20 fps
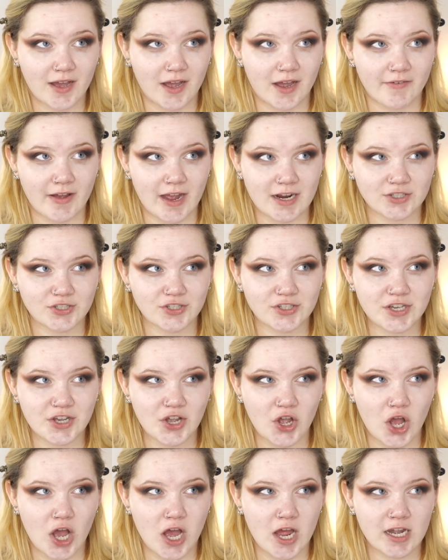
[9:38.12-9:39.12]
I've actually
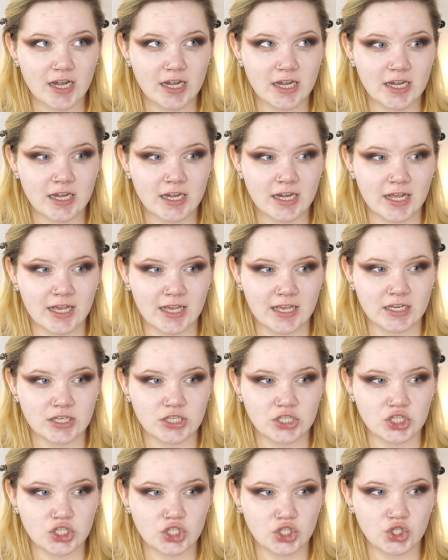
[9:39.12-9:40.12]
gone
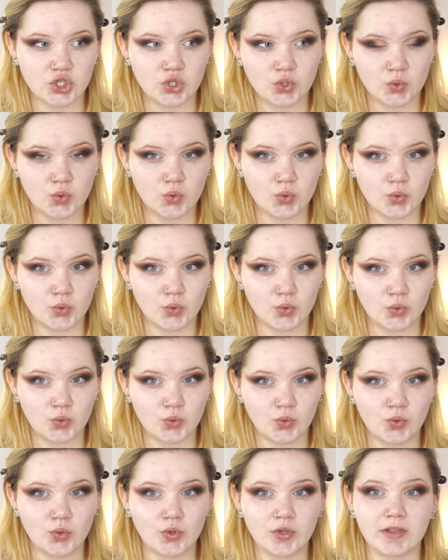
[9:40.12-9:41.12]

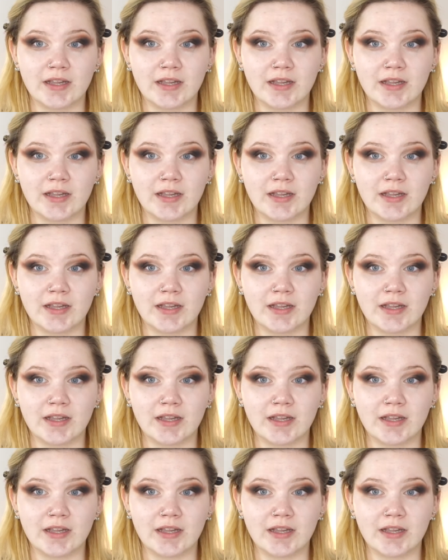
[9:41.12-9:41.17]
into